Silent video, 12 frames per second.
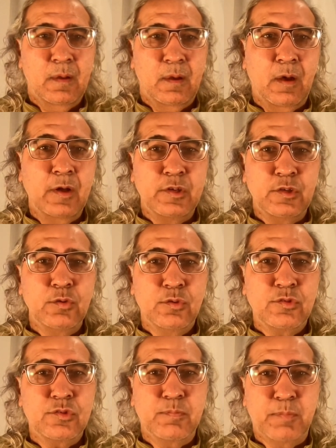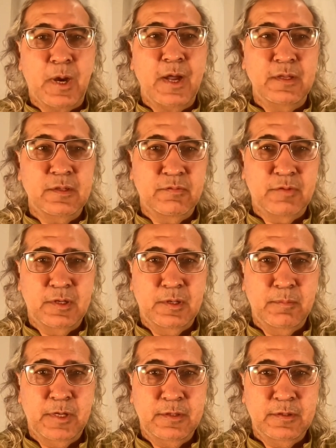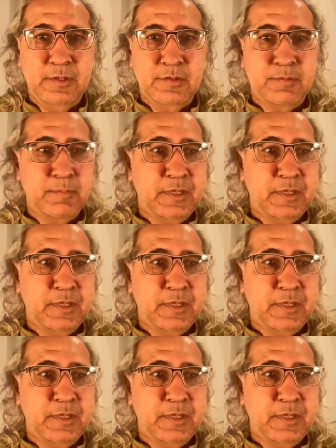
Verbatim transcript: are used by the fundamentalists,